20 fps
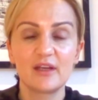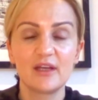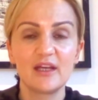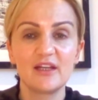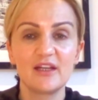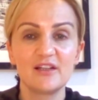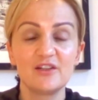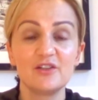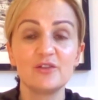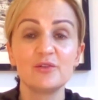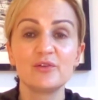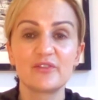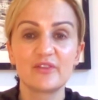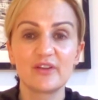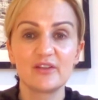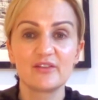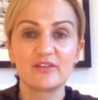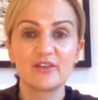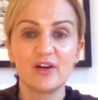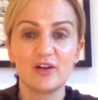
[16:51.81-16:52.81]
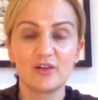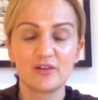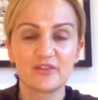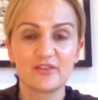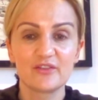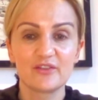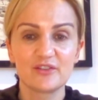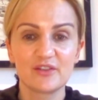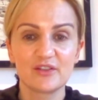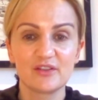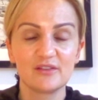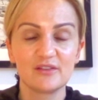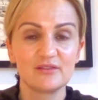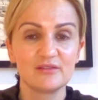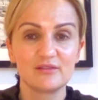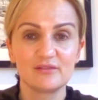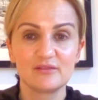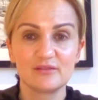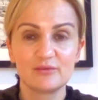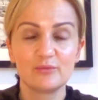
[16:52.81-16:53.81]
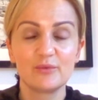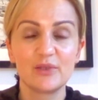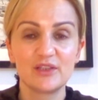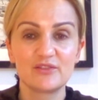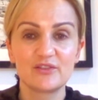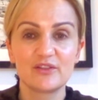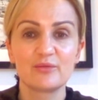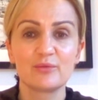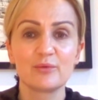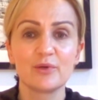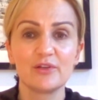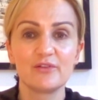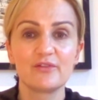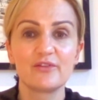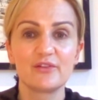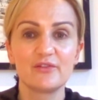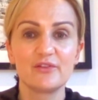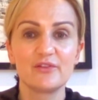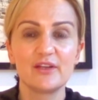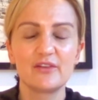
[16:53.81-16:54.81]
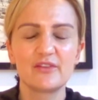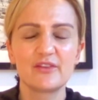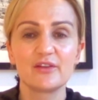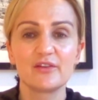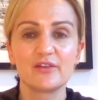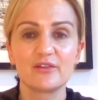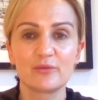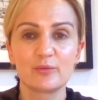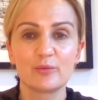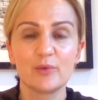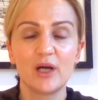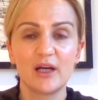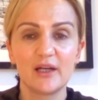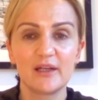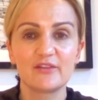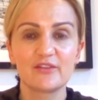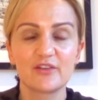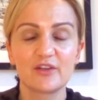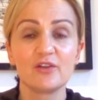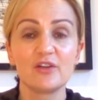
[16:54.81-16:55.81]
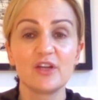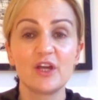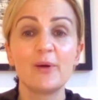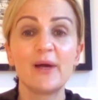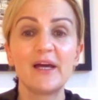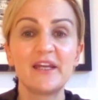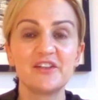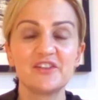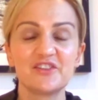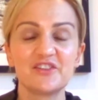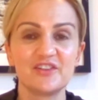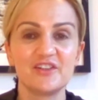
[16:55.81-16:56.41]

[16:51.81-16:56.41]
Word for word: it loses oxygen which is one of the reasons why it's got no energy,